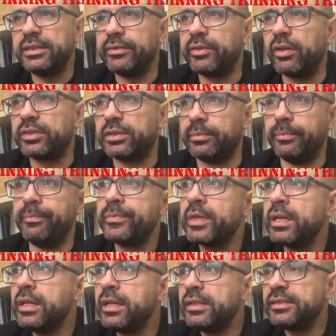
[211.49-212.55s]
You've got some
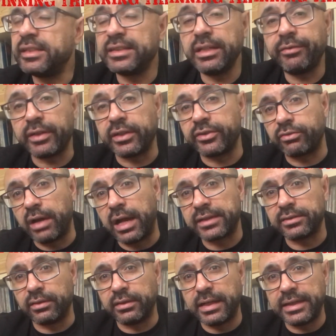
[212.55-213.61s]
significant
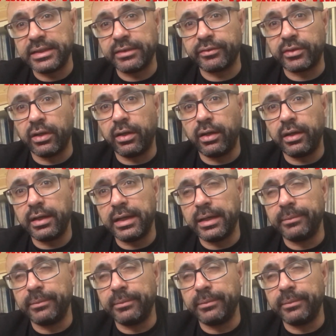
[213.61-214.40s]
tracks on there. You've got